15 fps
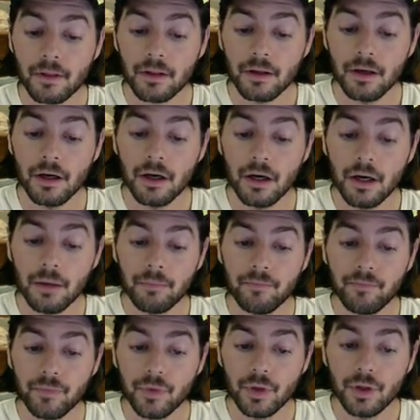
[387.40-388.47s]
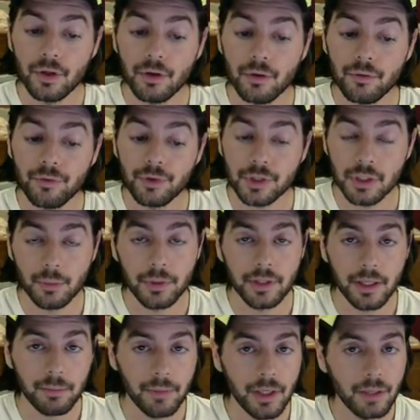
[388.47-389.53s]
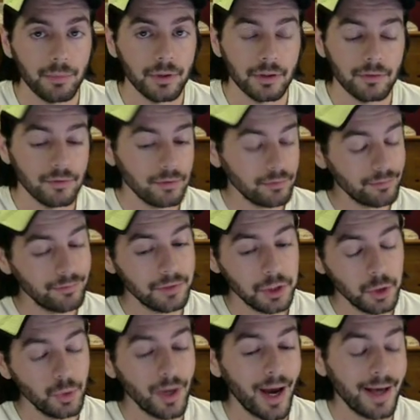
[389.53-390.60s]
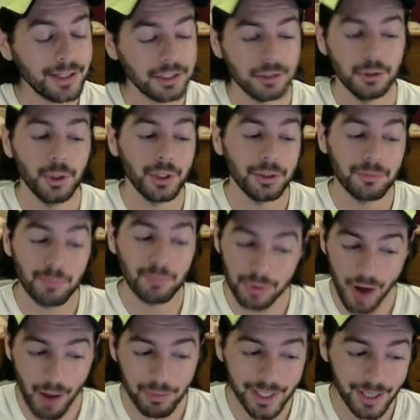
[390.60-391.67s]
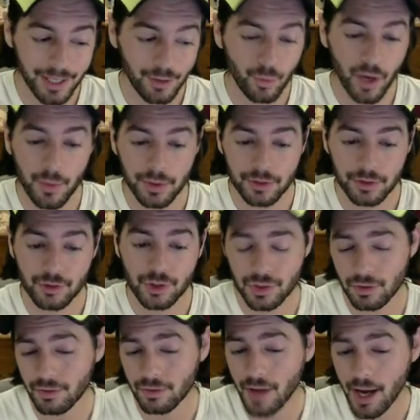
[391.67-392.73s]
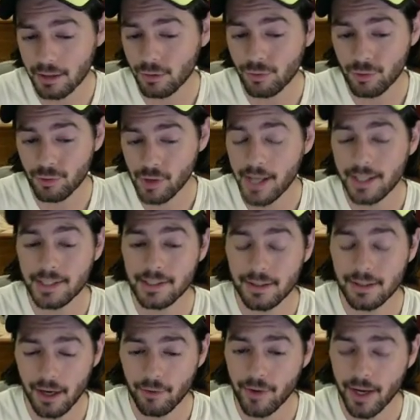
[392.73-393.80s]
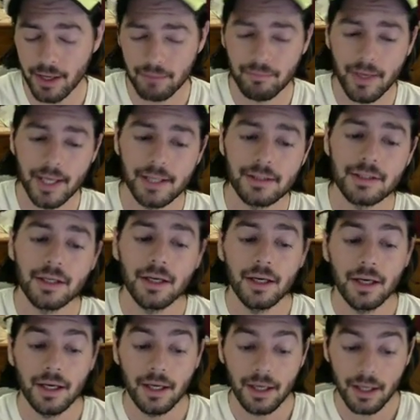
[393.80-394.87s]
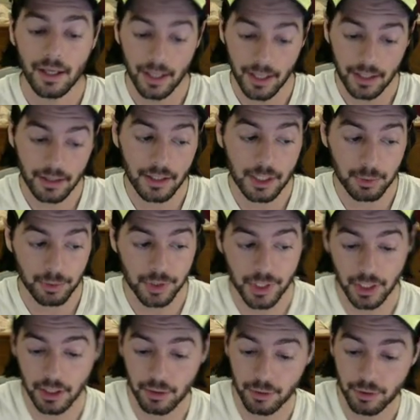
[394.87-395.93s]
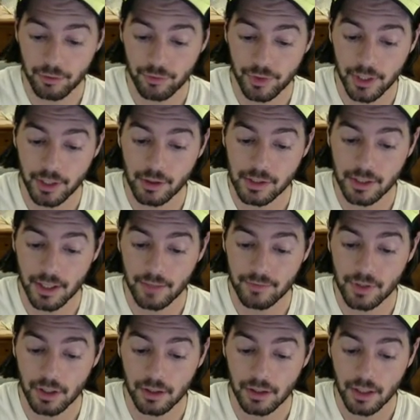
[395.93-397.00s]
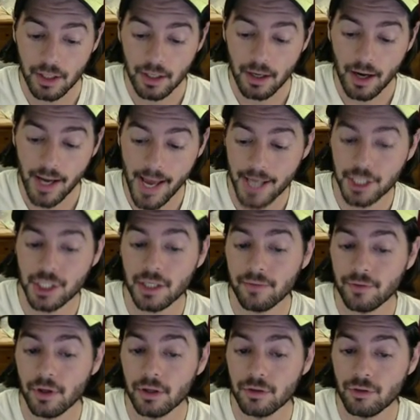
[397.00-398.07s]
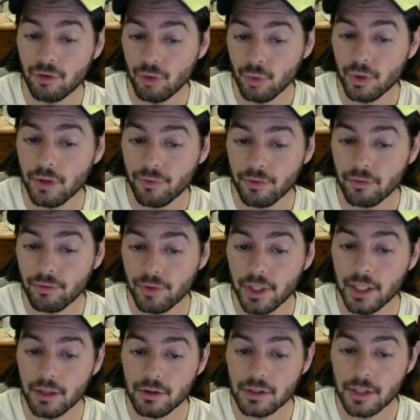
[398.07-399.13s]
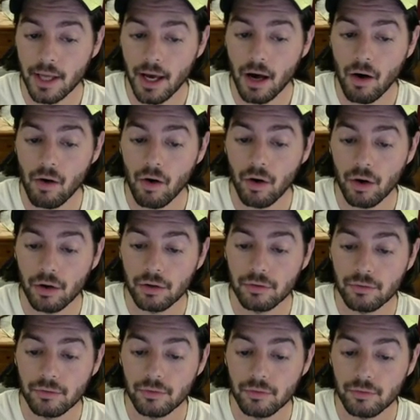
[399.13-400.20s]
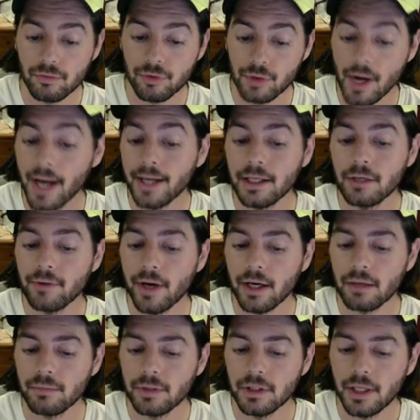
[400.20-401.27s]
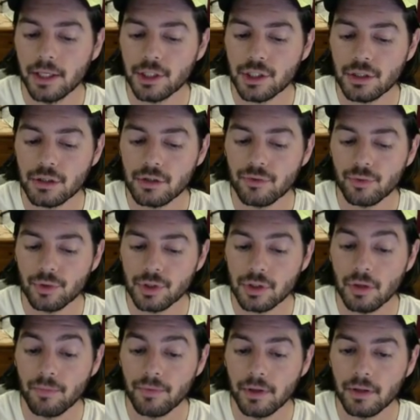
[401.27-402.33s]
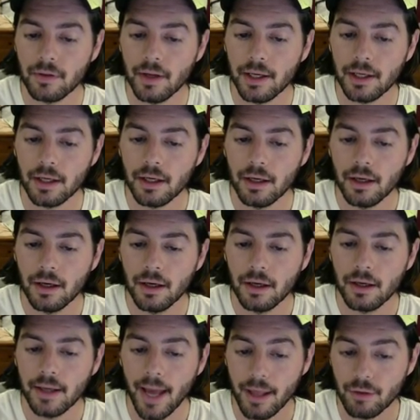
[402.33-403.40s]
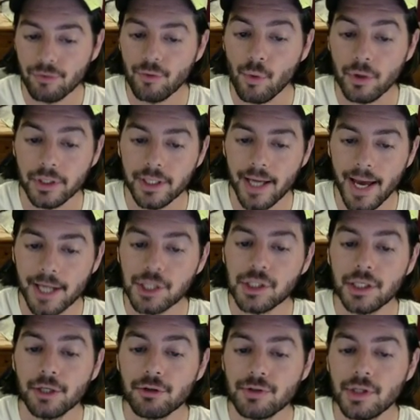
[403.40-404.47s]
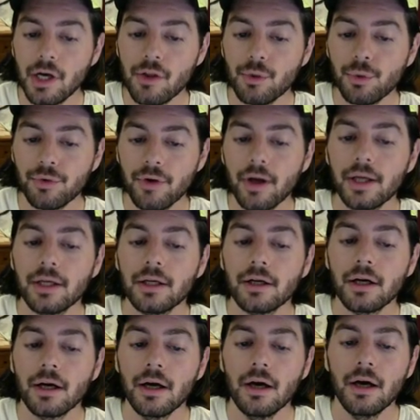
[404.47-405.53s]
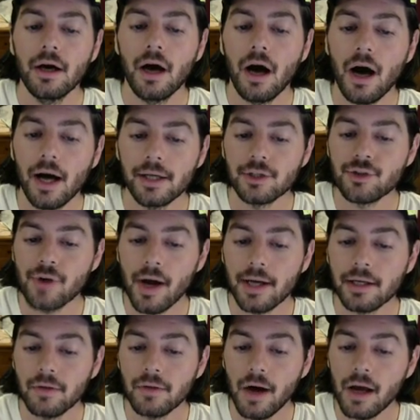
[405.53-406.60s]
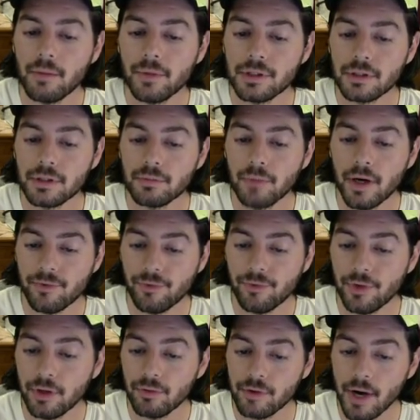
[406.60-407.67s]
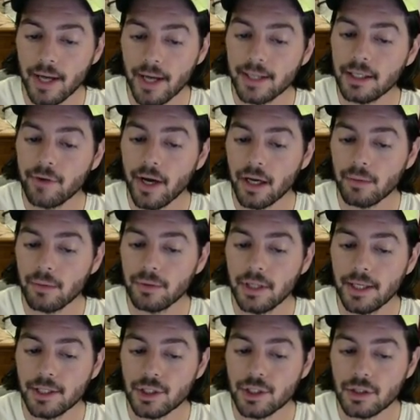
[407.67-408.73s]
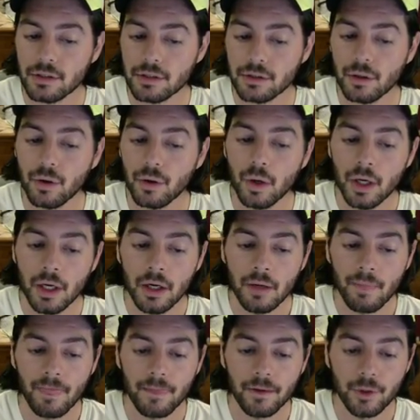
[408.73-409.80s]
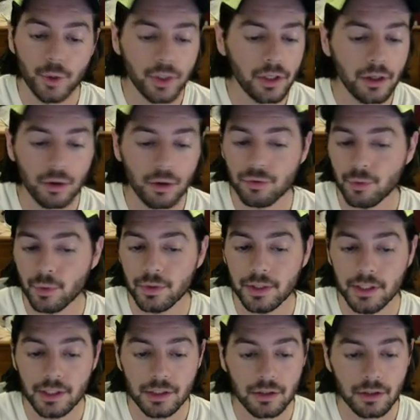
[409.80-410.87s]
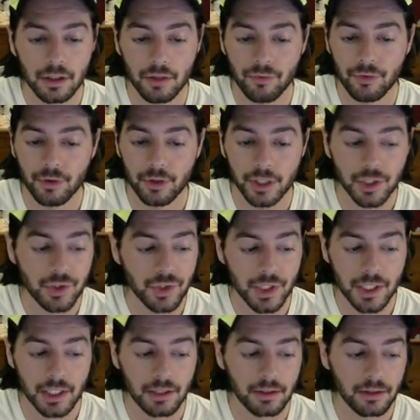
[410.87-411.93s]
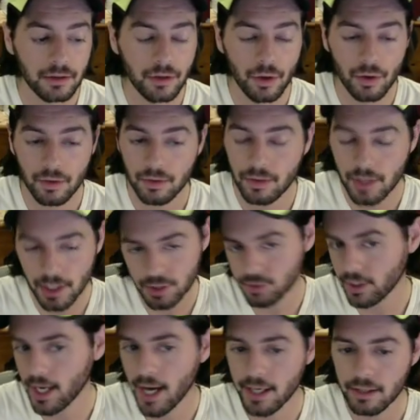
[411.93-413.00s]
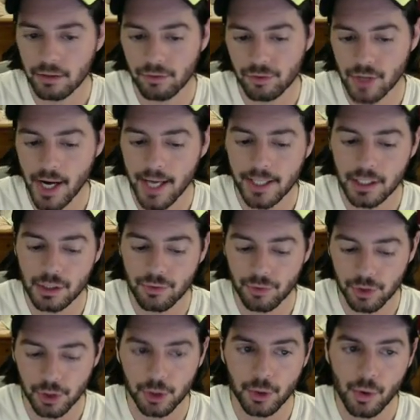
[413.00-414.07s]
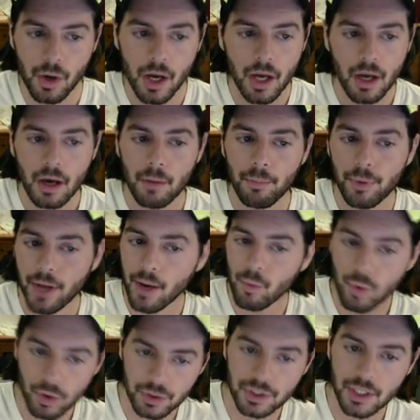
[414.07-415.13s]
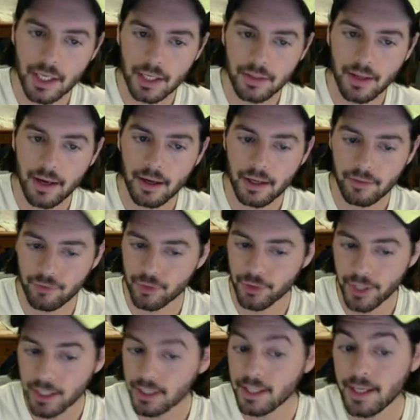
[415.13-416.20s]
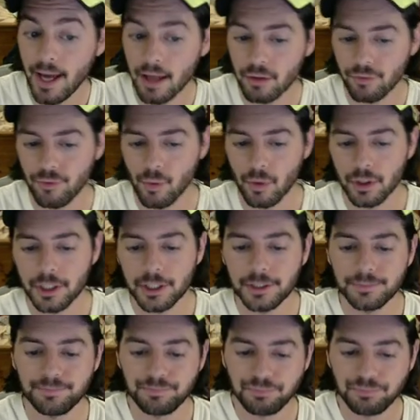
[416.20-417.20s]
um, for someone like me but you guys you could probably get away with just a lot of the varieties that i recommend in these particular videos that i've done I actually have done two different videos now on variety recommendations for something like California. Actually, here's the other one right here. Hot, dry climates, my fig variety recommendations. So you can go through these, and if you're interested, the, these are kind of the varieties for you. But I will say that if you're in California,